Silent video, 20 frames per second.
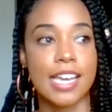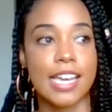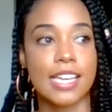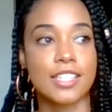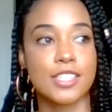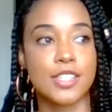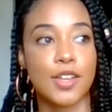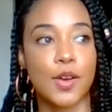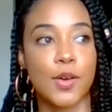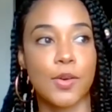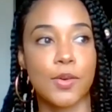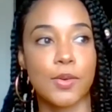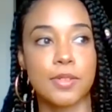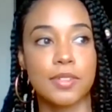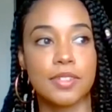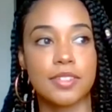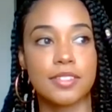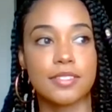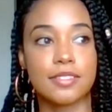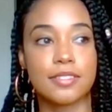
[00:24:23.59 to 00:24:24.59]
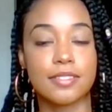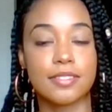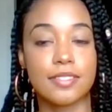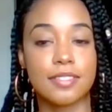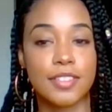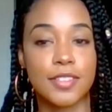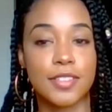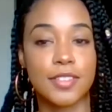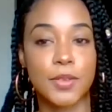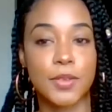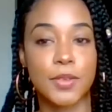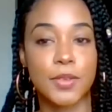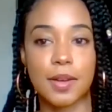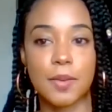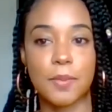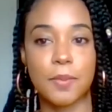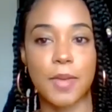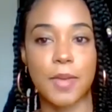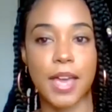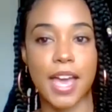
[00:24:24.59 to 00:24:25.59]
So the
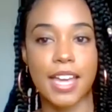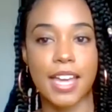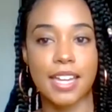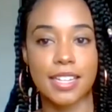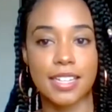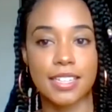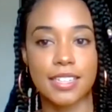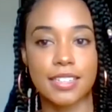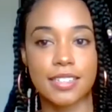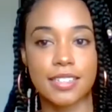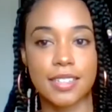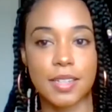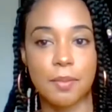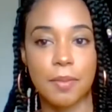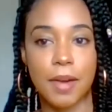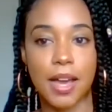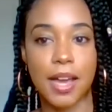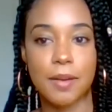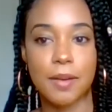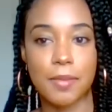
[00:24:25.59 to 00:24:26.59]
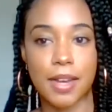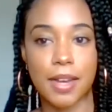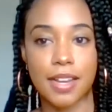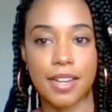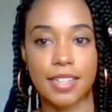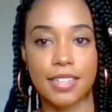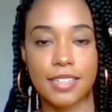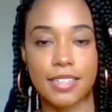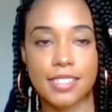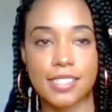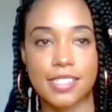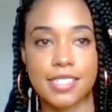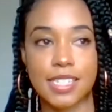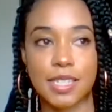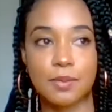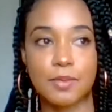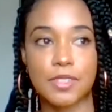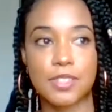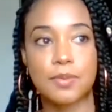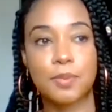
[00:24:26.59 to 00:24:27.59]
way to combat it, in my mind,
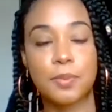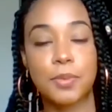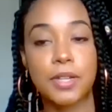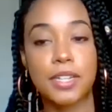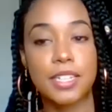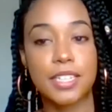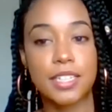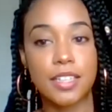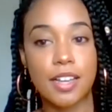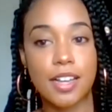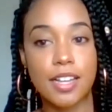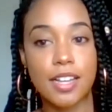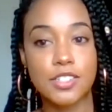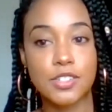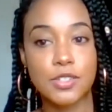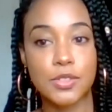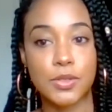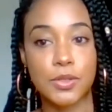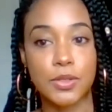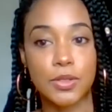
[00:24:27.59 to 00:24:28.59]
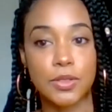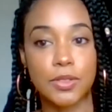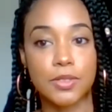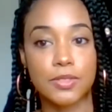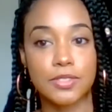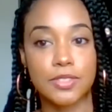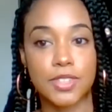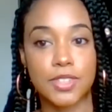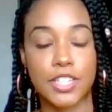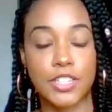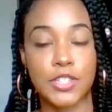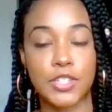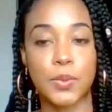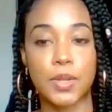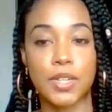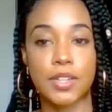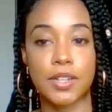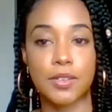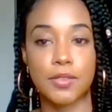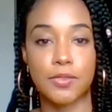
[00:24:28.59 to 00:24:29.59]
seems pretty logical. Like, you
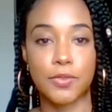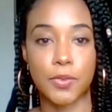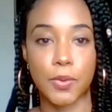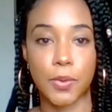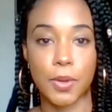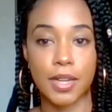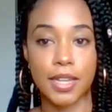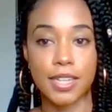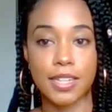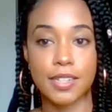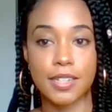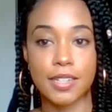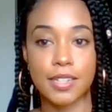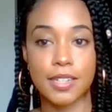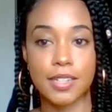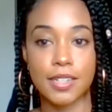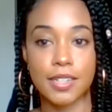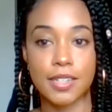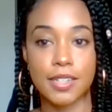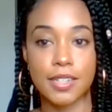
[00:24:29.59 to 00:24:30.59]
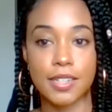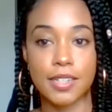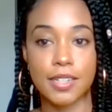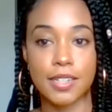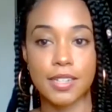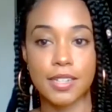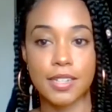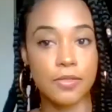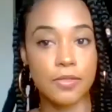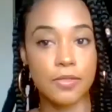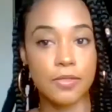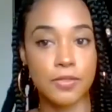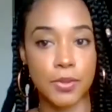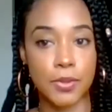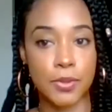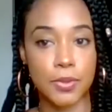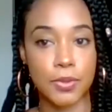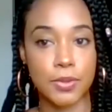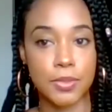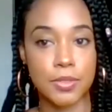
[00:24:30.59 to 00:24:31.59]
want to avoid mucus
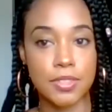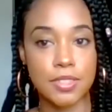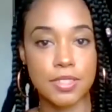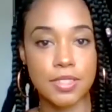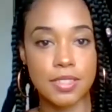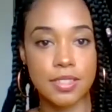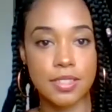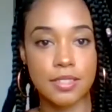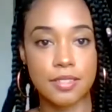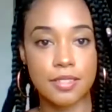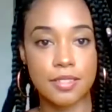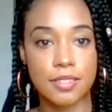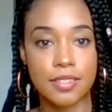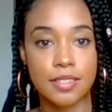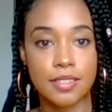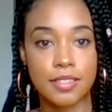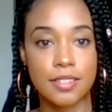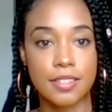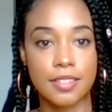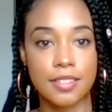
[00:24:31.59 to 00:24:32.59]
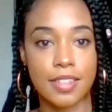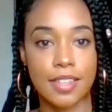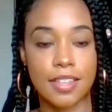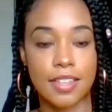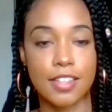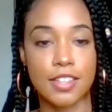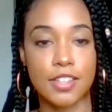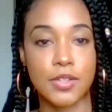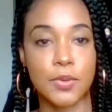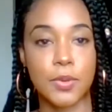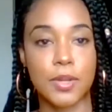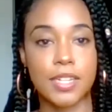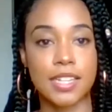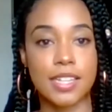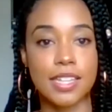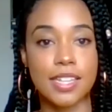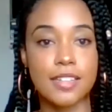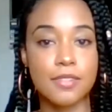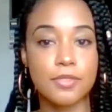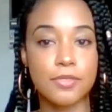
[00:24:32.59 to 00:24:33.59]
forming foods, and then you want to
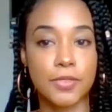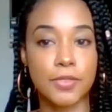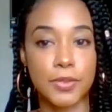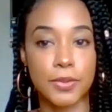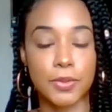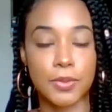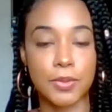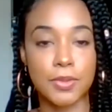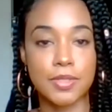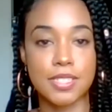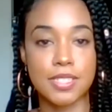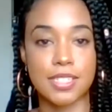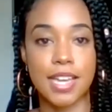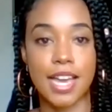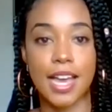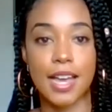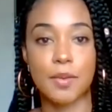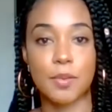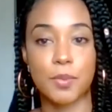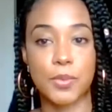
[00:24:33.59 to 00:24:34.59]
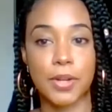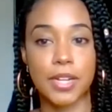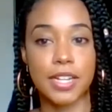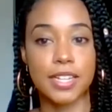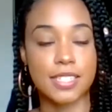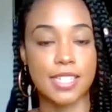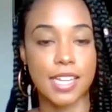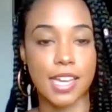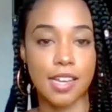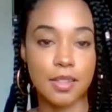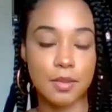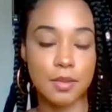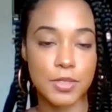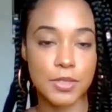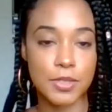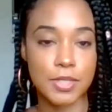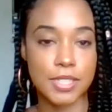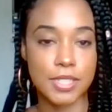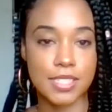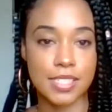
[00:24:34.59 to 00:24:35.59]
eat foods that break down
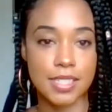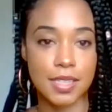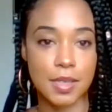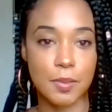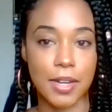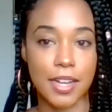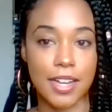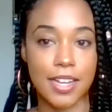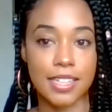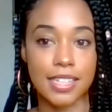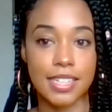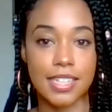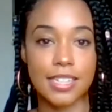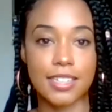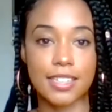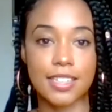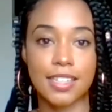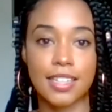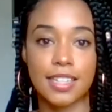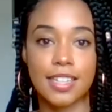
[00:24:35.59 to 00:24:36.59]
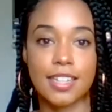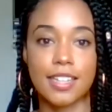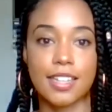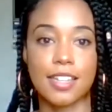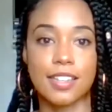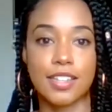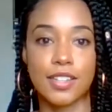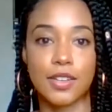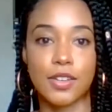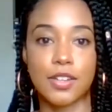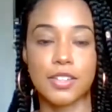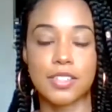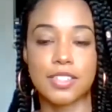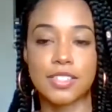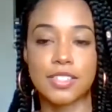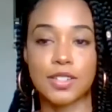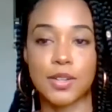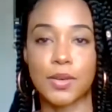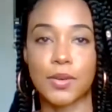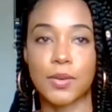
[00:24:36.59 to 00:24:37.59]
mucus in the body, and then
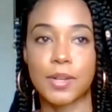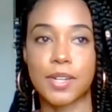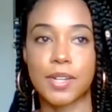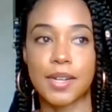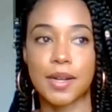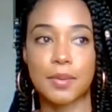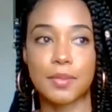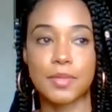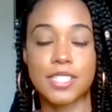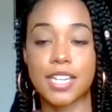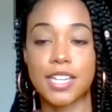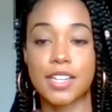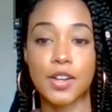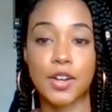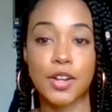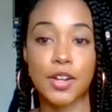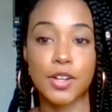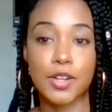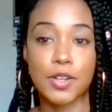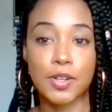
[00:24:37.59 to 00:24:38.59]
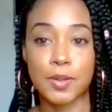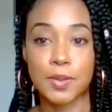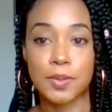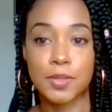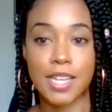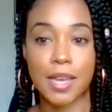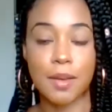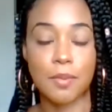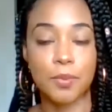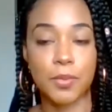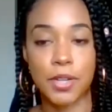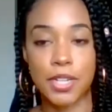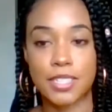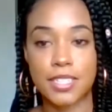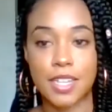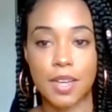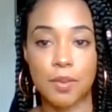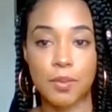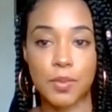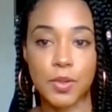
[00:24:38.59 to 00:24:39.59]
also take herbs that break
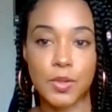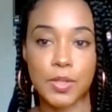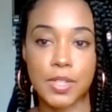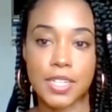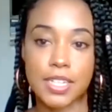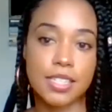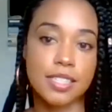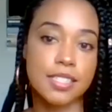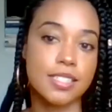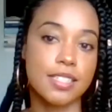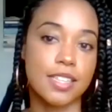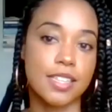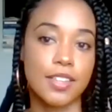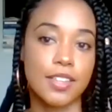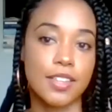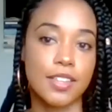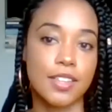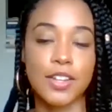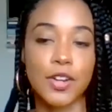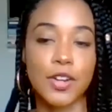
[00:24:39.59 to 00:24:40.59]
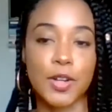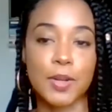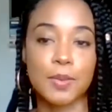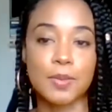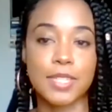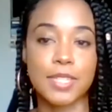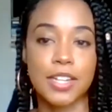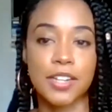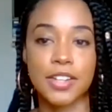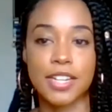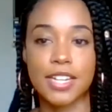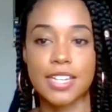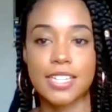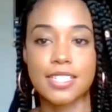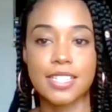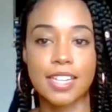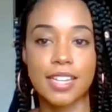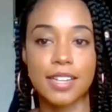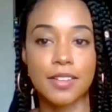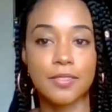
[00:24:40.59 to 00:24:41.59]
down mucus, and then also take herbs that
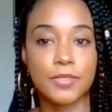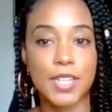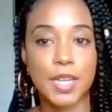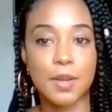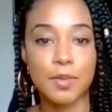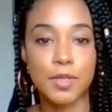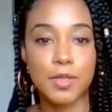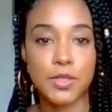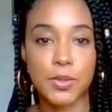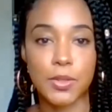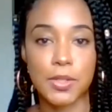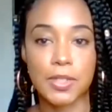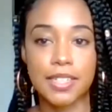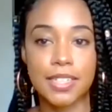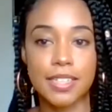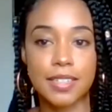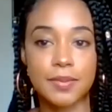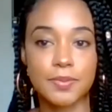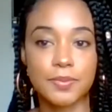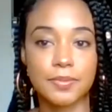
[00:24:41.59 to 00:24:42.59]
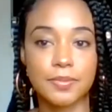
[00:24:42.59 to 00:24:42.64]
are anti-inflammatory.